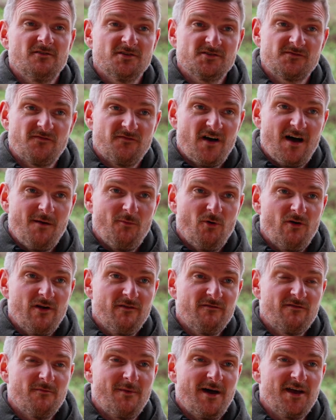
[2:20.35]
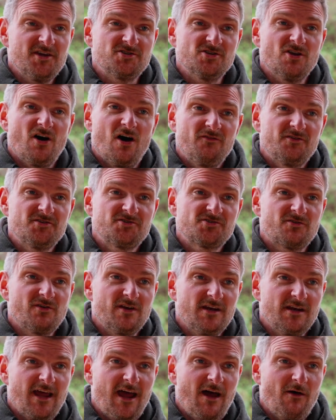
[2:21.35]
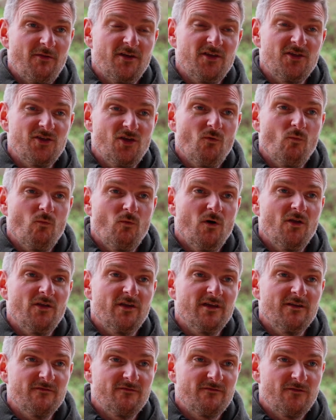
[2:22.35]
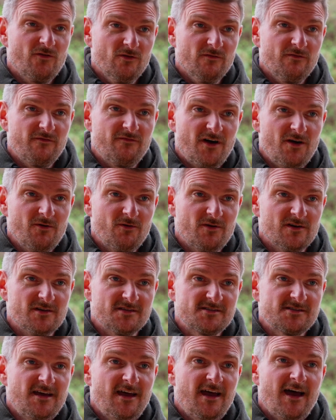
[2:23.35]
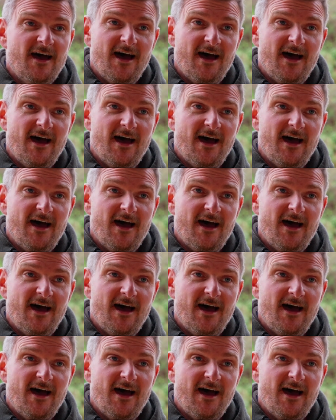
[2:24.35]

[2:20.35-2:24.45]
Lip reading: there's far more information on the screen now that you want in full focus